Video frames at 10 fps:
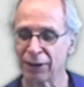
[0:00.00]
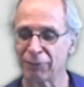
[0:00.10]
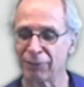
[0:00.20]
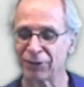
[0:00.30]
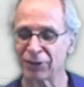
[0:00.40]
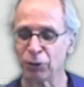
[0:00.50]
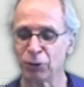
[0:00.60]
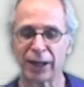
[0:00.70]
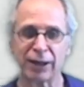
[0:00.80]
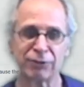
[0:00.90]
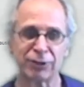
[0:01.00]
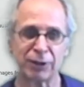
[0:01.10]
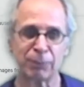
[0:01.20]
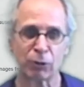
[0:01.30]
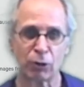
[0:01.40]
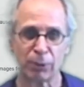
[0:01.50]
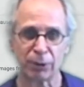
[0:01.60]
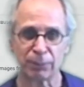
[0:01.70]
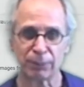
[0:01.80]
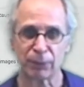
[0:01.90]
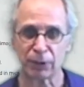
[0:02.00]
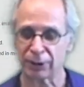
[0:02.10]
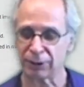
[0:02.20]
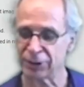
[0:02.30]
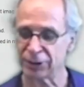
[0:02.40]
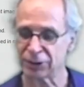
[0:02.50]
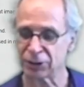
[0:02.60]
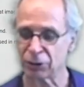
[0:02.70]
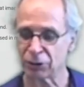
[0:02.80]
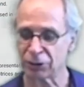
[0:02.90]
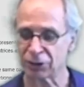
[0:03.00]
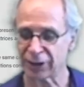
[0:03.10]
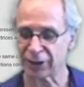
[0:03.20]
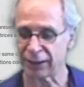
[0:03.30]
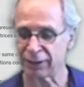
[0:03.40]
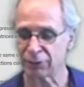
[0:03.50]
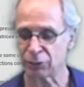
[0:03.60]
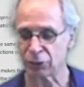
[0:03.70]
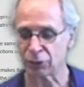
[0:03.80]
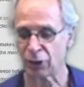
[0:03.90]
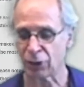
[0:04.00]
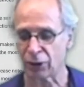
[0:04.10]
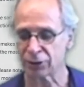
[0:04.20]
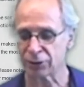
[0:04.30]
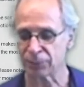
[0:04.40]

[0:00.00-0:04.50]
whether you have a problem with your scan or not.